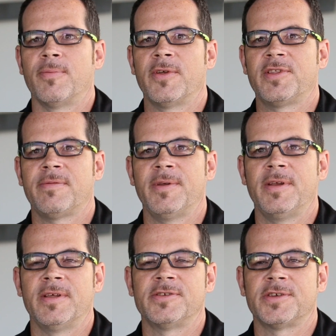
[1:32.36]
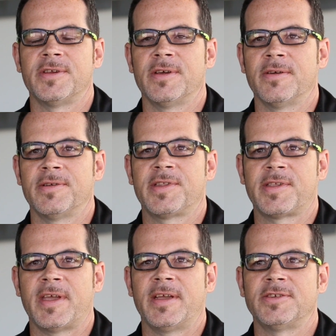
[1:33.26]
Brenspeed engineered
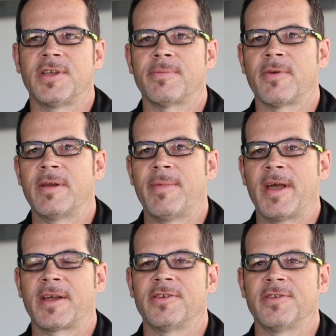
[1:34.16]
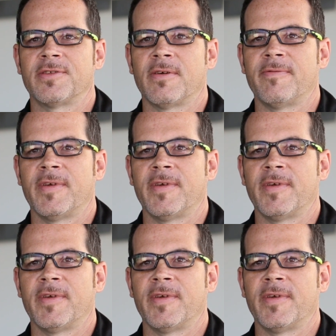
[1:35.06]
staged upgrade packages are